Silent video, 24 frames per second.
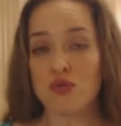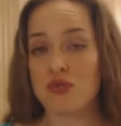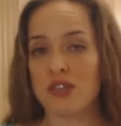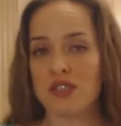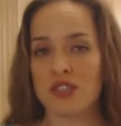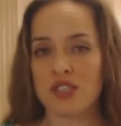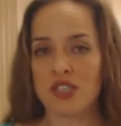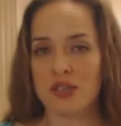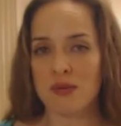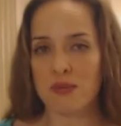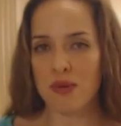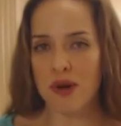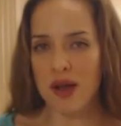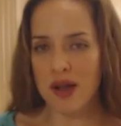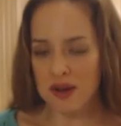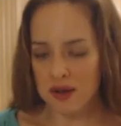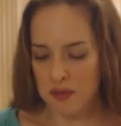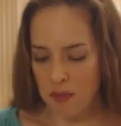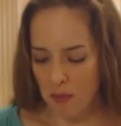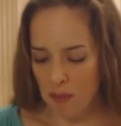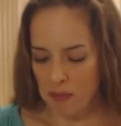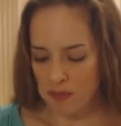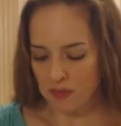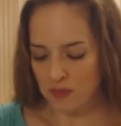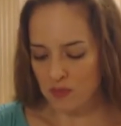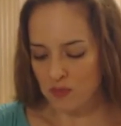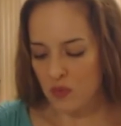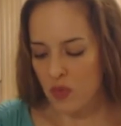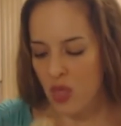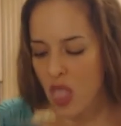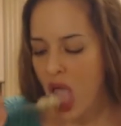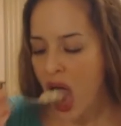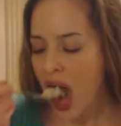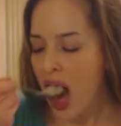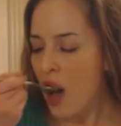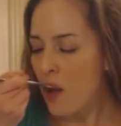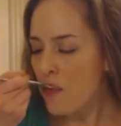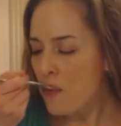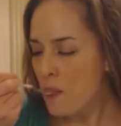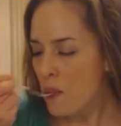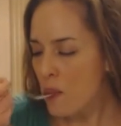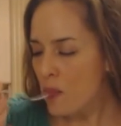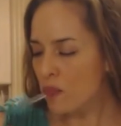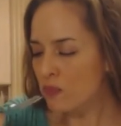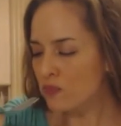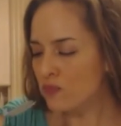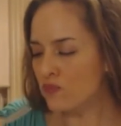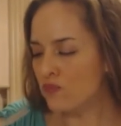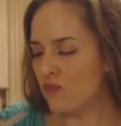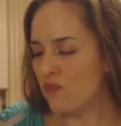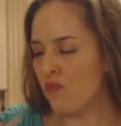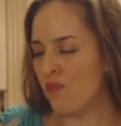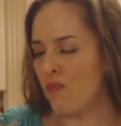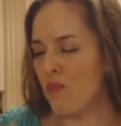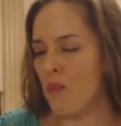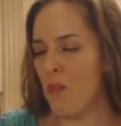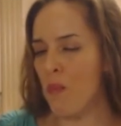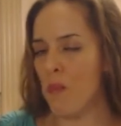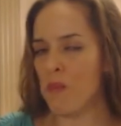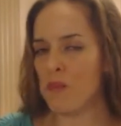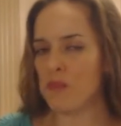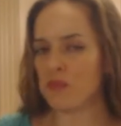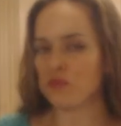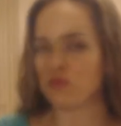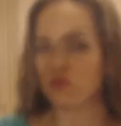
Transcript: crusty bread. Mmm,